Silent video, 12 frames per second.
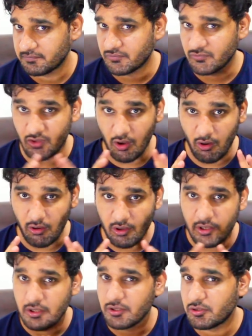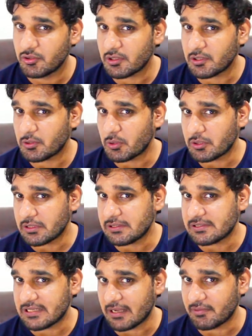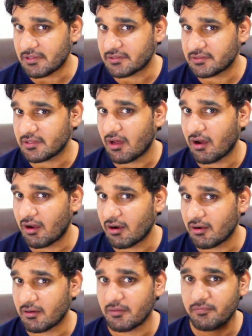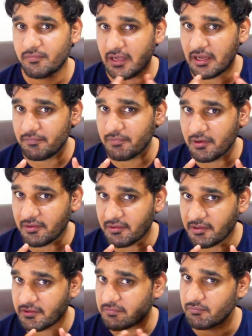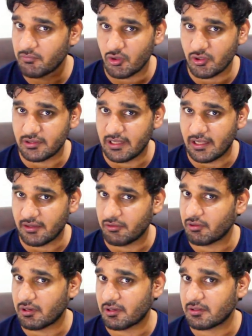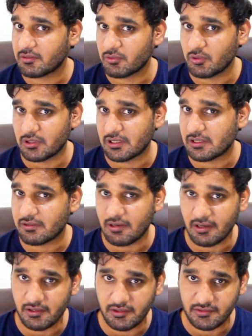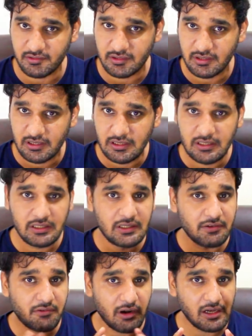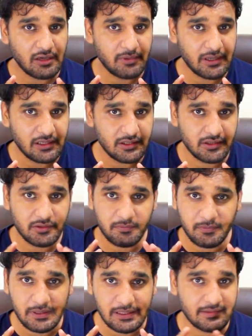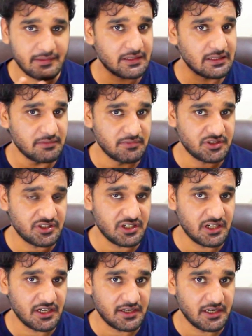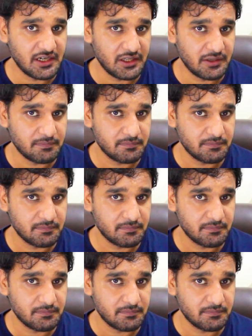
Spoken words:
Now, your total debits are 500 more than your total credits. Trial balance fails immediately.